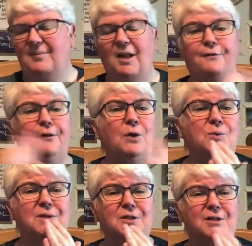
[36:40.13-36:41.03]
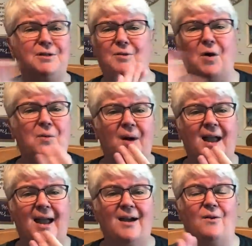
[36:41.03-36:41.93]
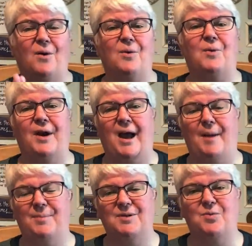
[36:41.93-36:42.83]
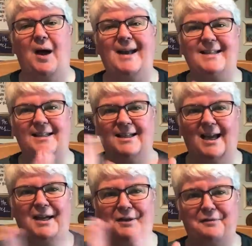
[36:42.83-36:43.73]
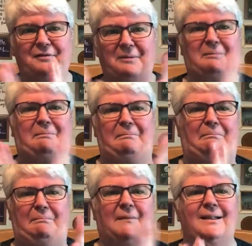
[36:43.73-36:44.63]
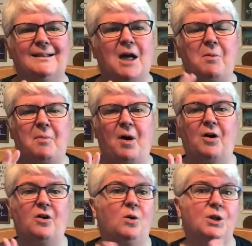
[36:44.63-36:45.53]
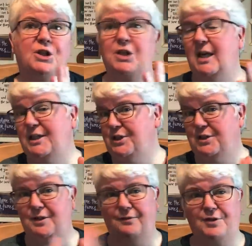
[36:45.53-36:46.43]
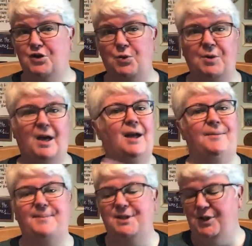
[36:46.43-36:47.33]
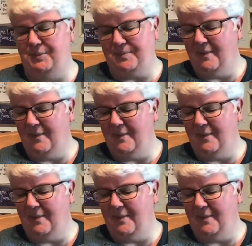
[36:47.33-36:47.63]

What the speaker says: floats the wrong way, or what happened, why did it kind of come apart, or should I just have sewn it and be done?